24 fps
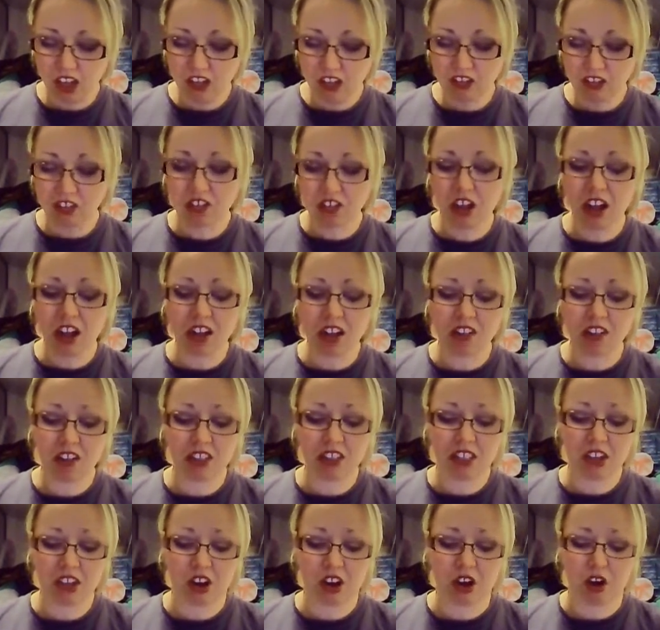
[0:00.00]

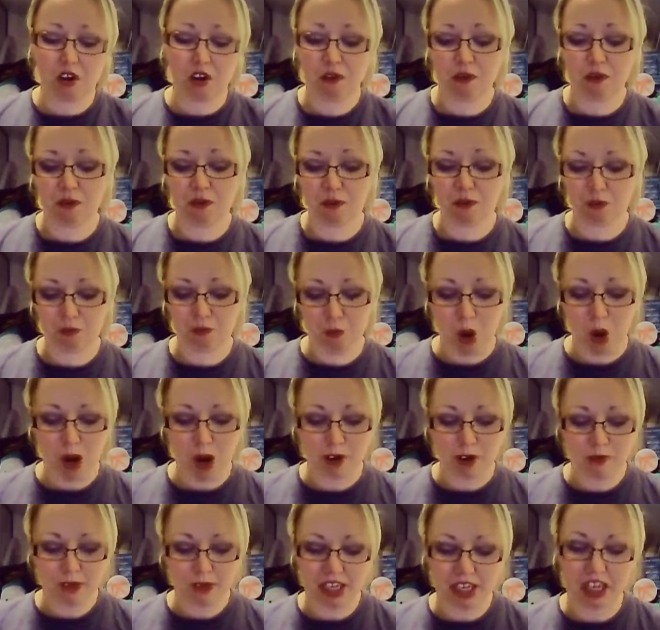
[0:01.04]
starting off, what
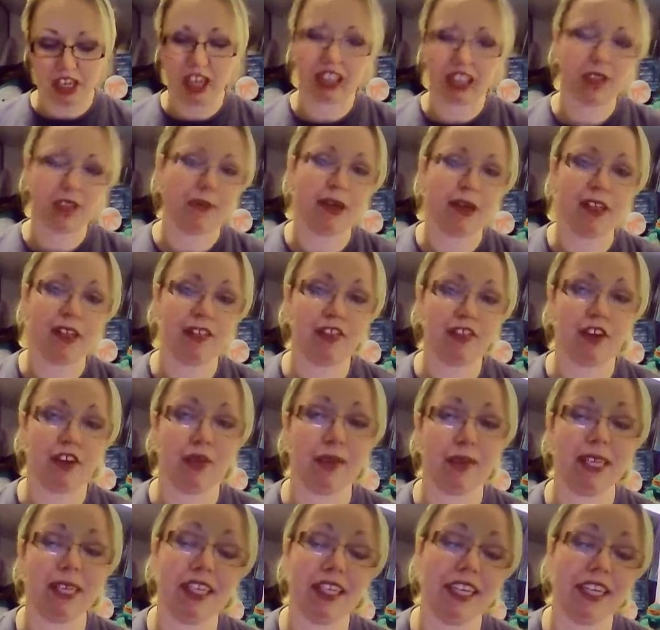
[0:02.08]
I really like about this
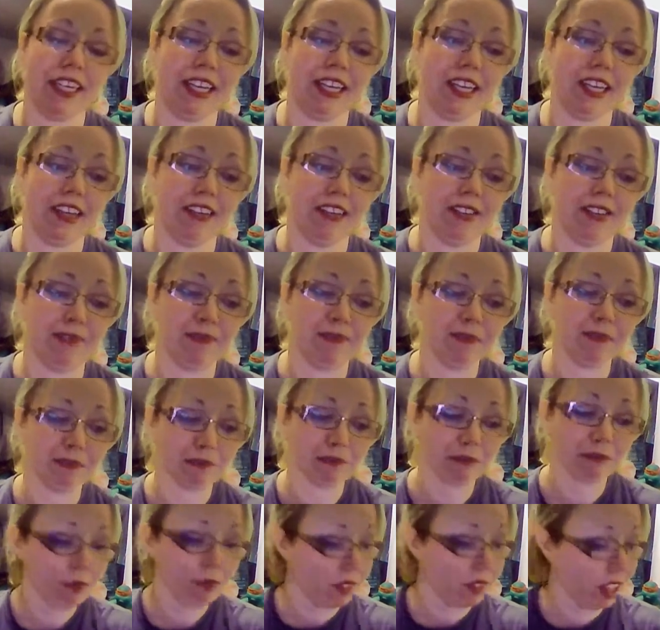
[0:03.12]
comic is
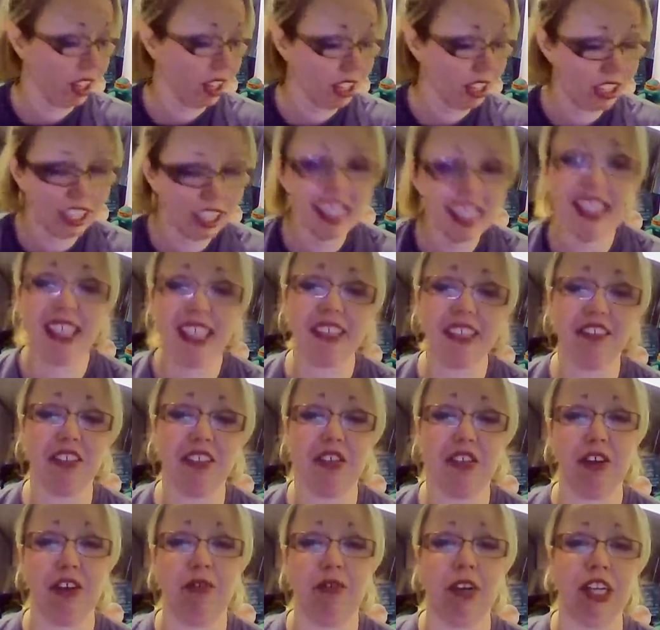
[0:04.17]
it hits
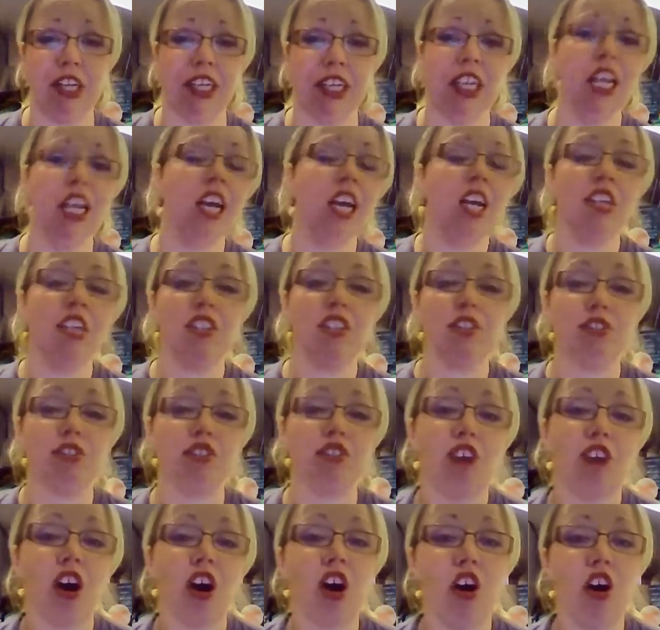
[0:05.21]
the ground running. You
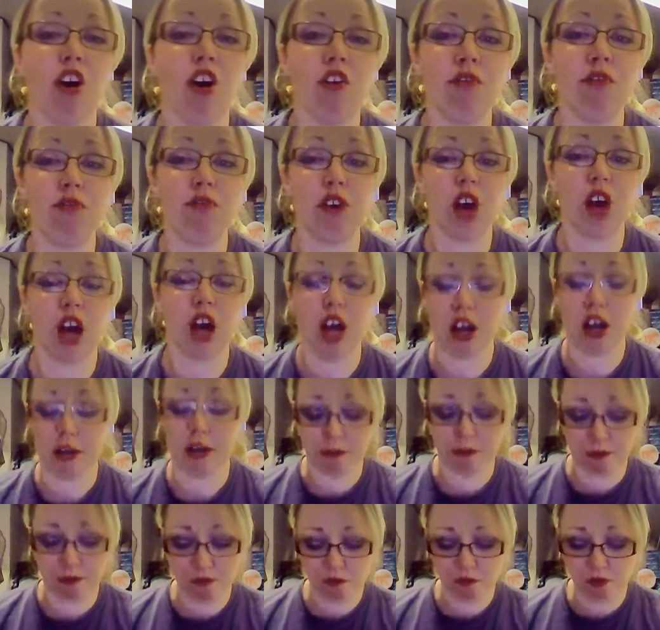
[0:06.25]
start off
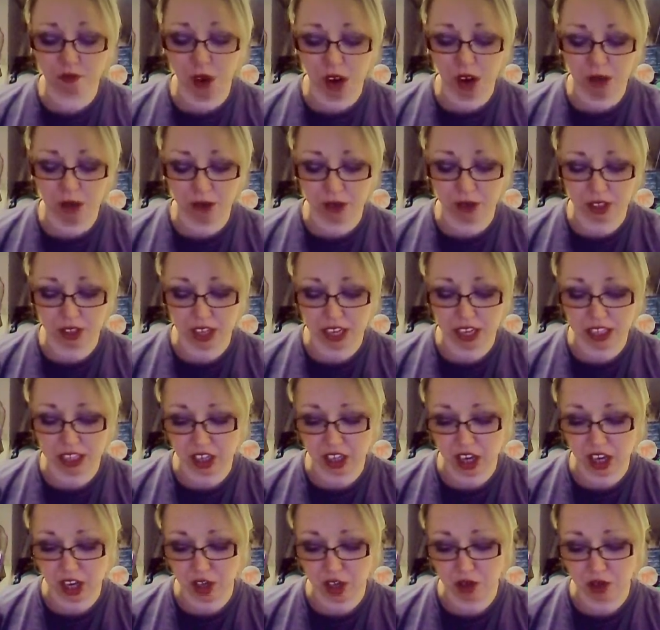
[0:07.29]
right from the
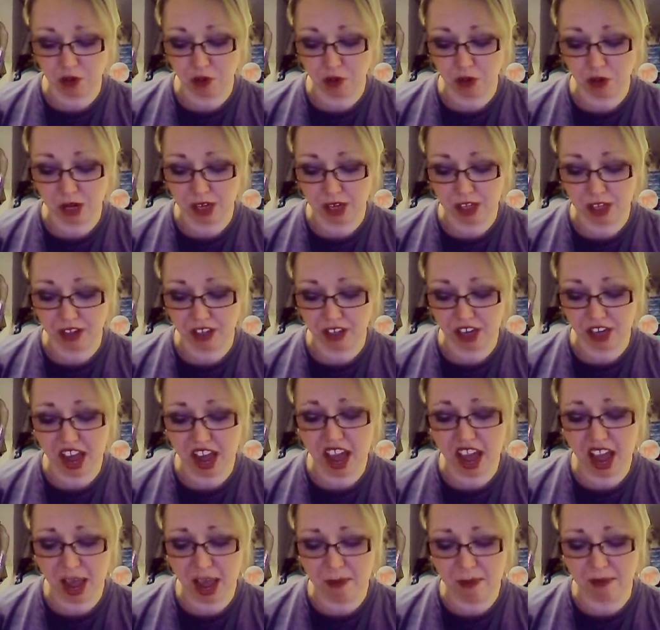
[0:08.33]
get-go with an
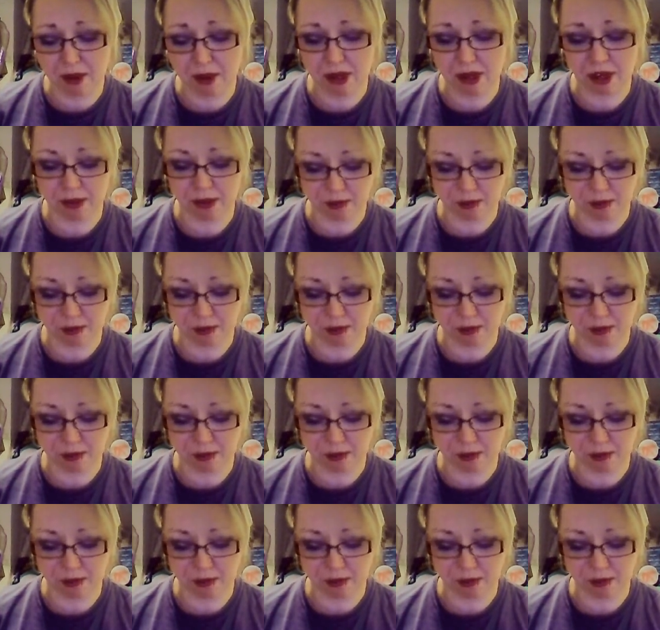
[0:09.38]
epic